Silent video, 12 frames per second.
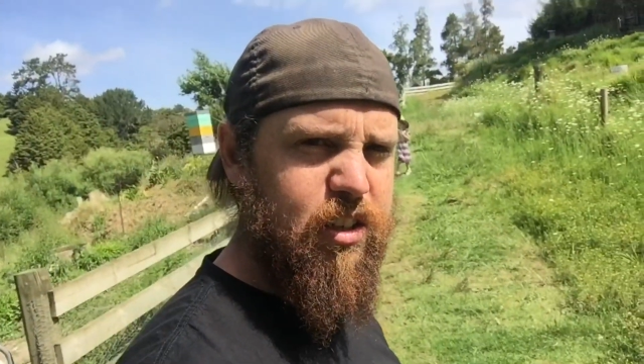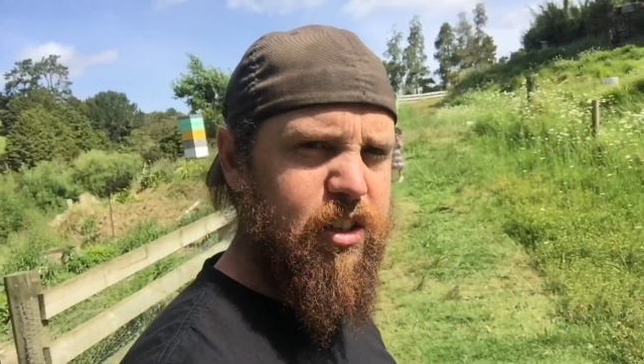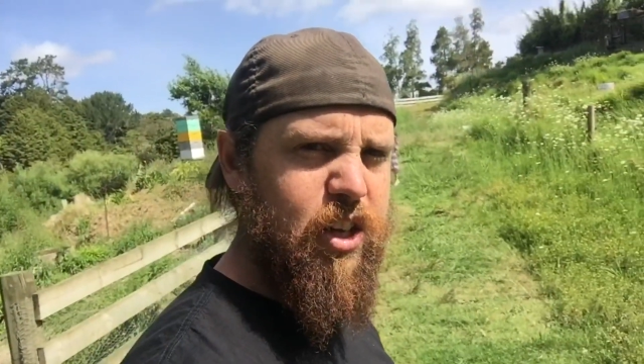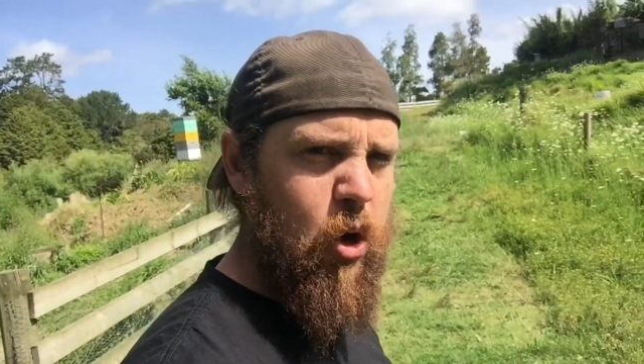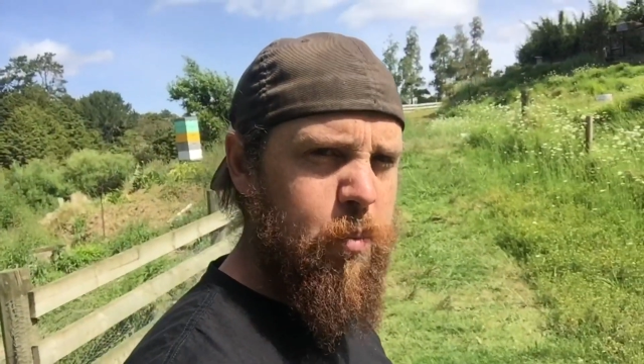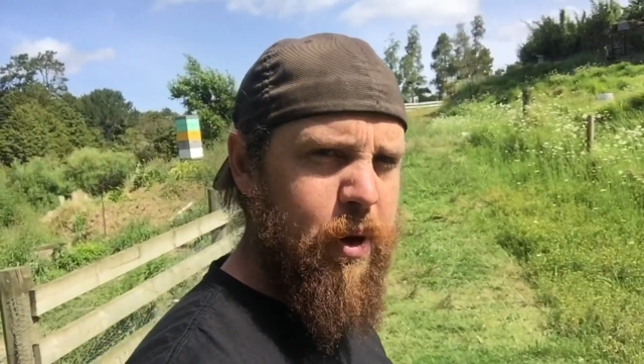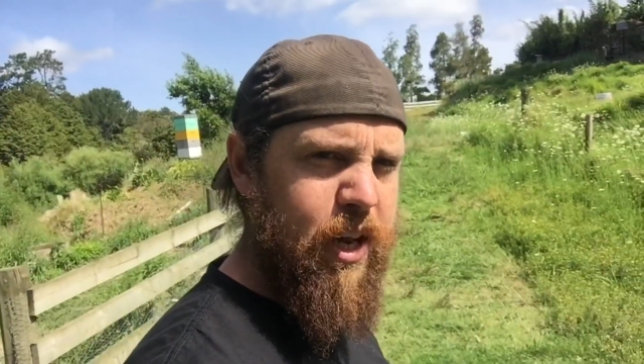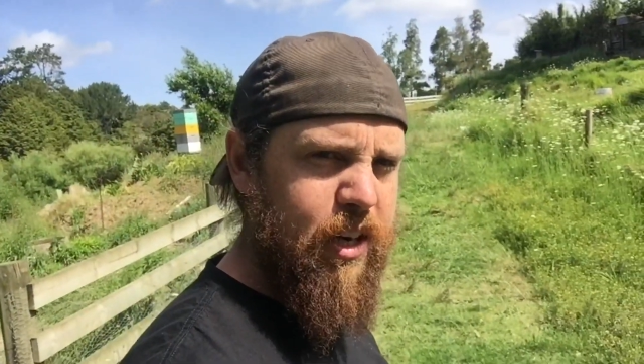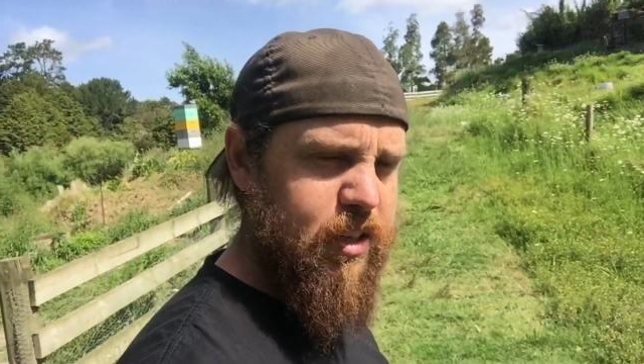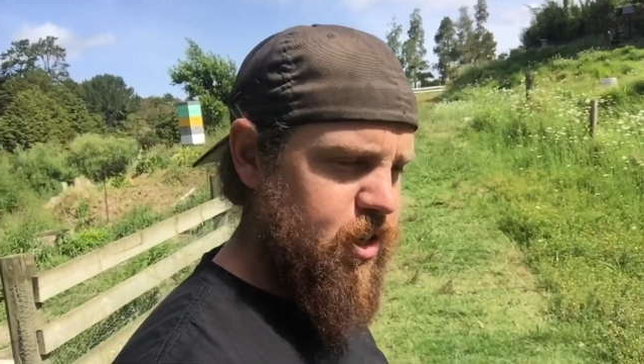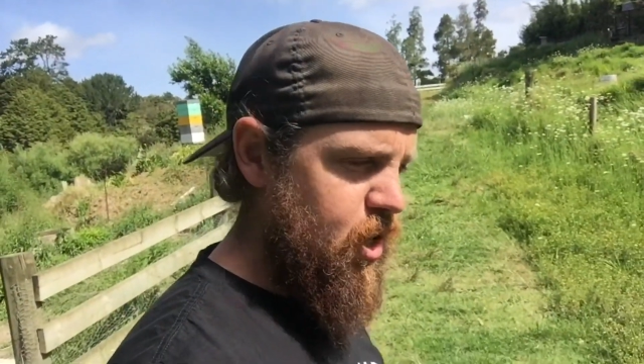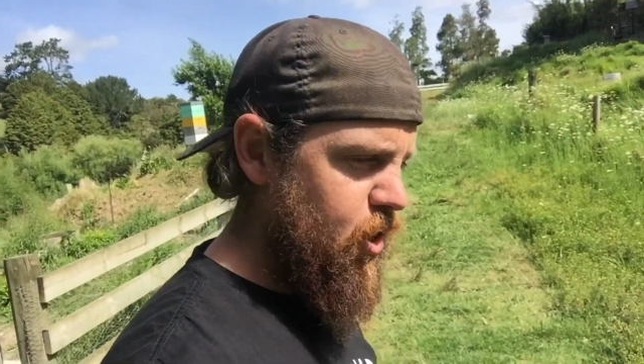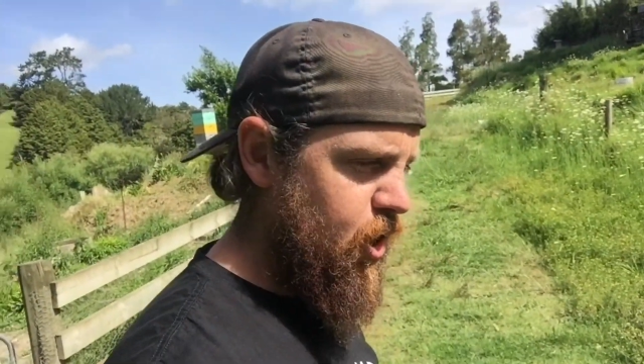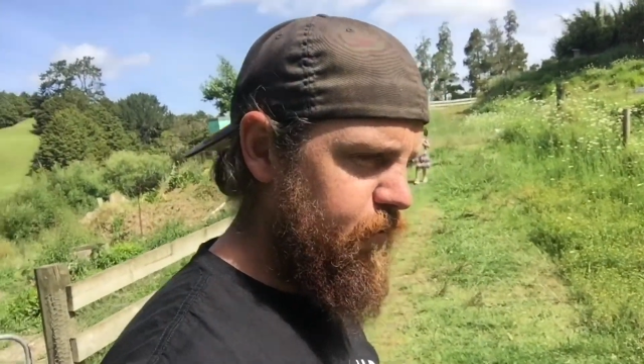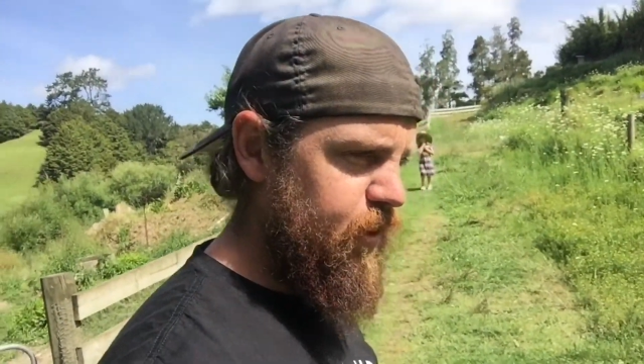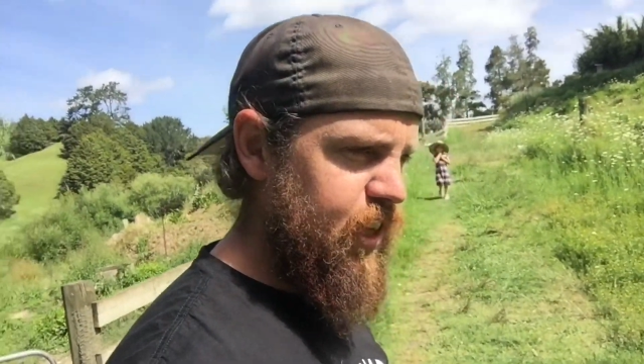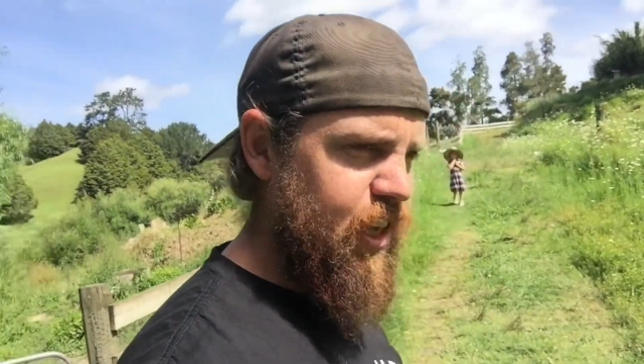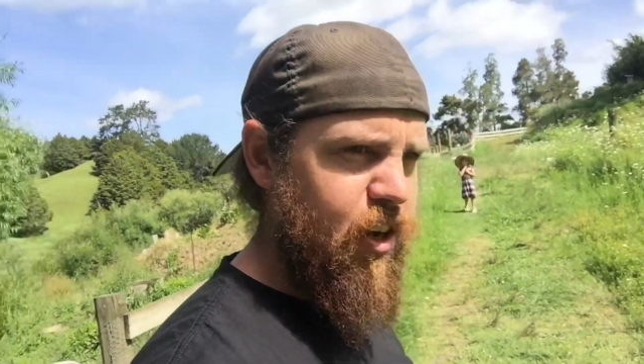goat paddock, so
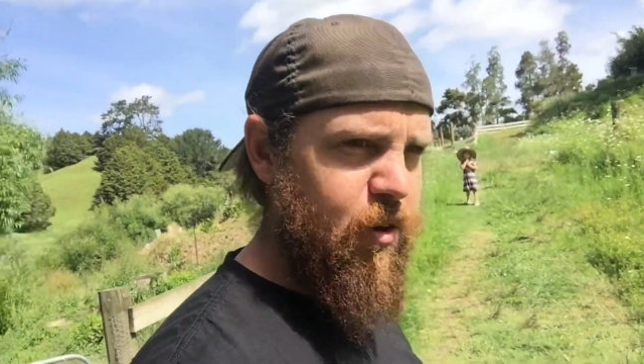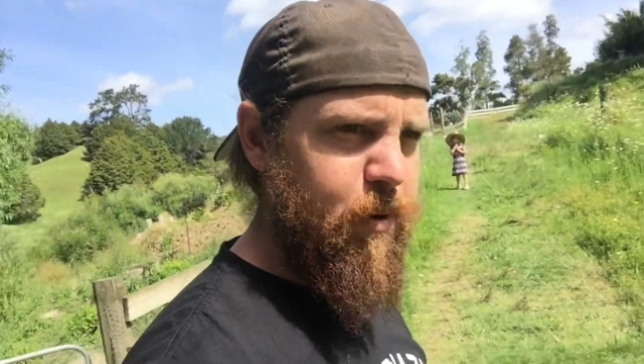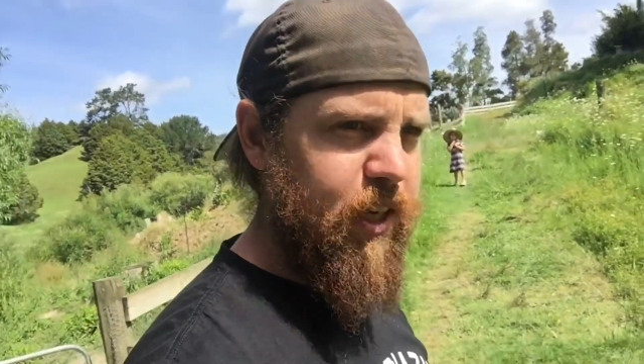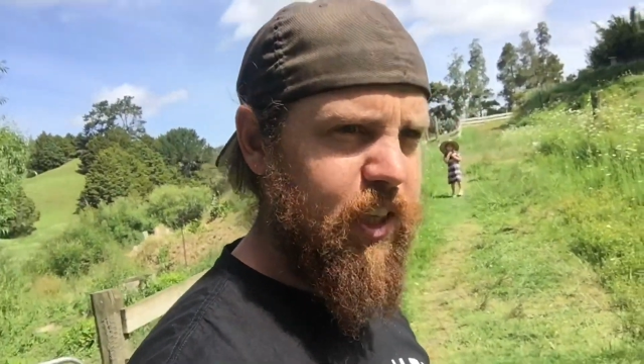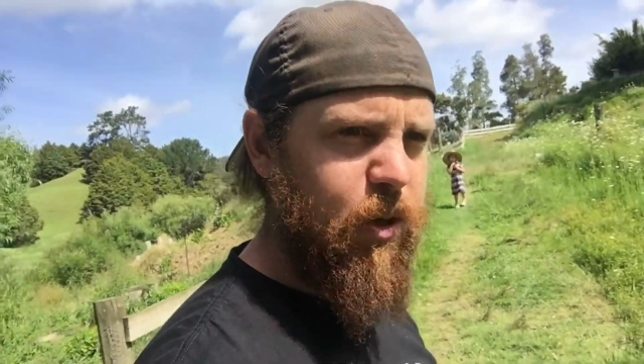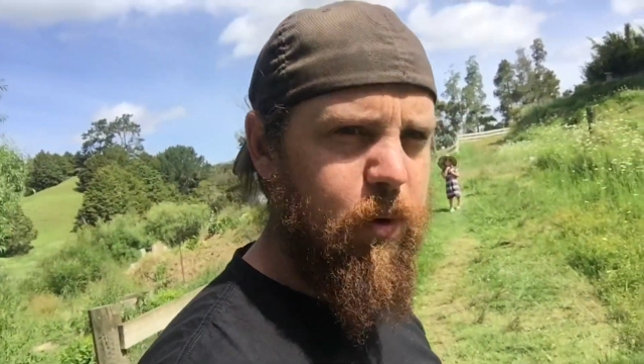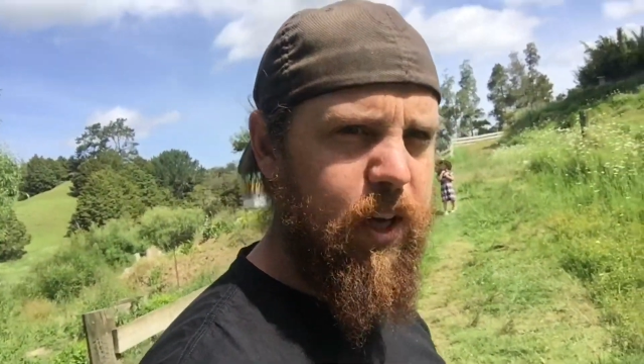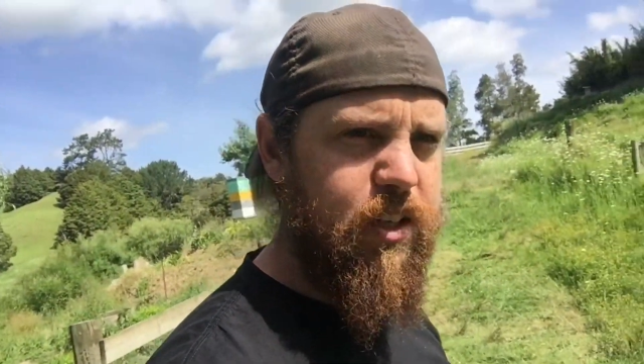hopefully they don't make their way